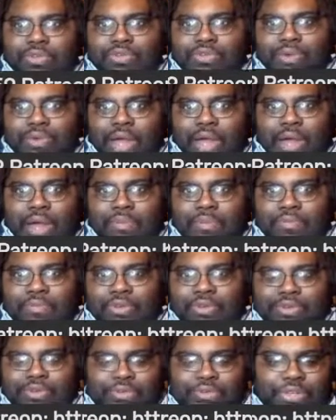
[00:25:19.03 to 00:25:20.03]
why I'm
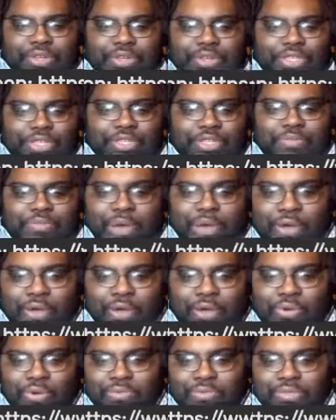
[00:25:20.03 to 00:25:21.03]
wondering because it's my
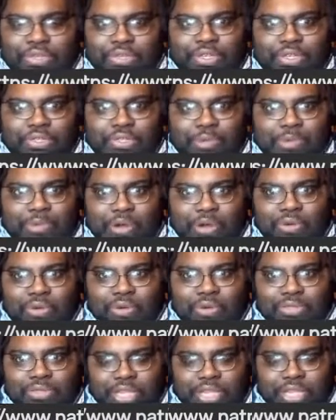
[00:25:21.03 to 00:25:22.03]
home. It's my home
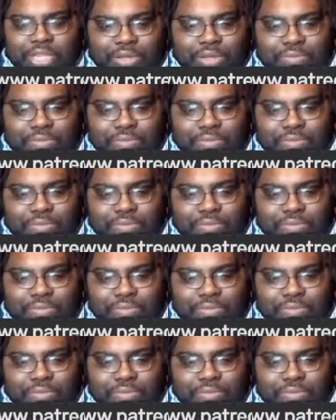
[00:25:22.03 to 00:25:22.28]
city.